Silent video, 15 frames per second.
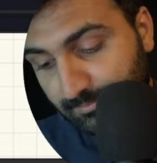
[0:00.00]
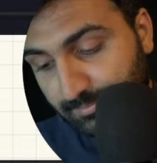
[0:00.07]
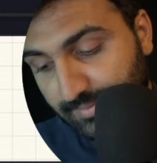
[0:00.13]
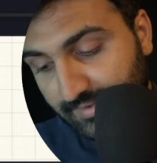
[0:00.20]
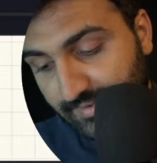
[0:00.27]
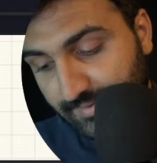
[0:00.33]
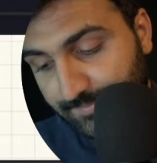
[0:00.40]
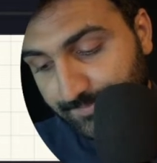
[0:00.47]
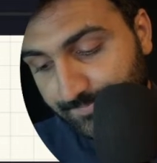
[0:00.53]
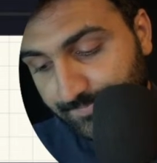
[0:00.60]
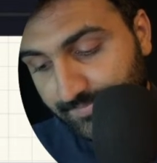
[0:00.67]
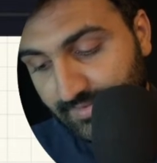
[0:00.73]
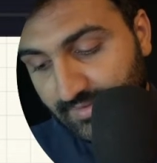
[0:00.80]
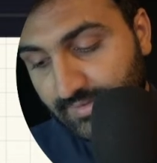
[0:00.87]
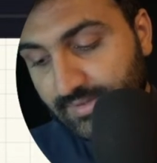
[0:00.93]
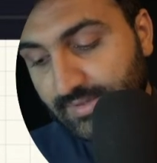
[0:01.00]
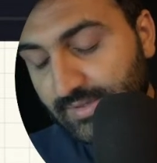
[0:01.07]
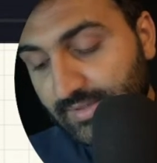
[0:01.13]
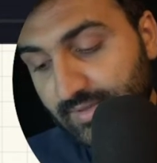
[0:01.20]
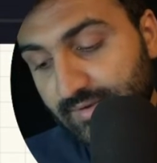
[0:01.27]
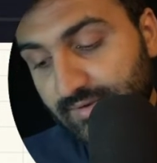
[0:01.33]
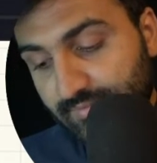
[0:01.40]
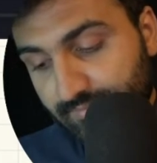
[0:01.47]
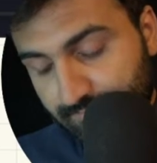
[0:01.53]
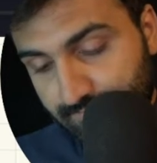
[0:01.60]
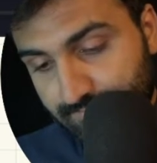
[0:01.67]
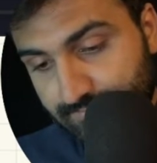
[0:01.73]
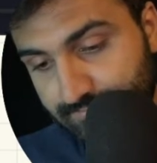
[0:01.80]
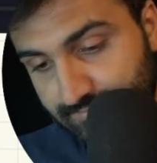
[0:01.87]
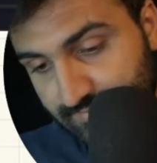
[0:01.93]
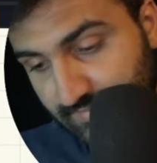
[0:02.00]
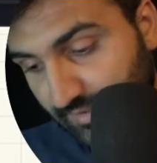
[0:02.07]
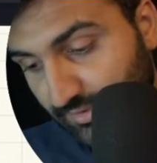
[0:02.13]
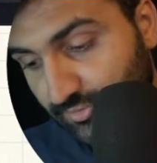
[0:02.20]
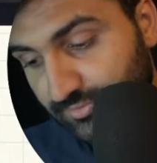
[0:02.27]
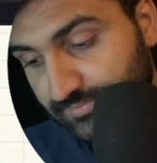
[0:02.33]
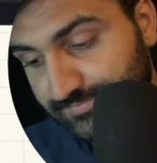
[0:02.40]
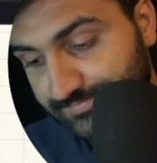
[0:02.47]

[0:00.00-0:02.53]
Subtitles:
B. Now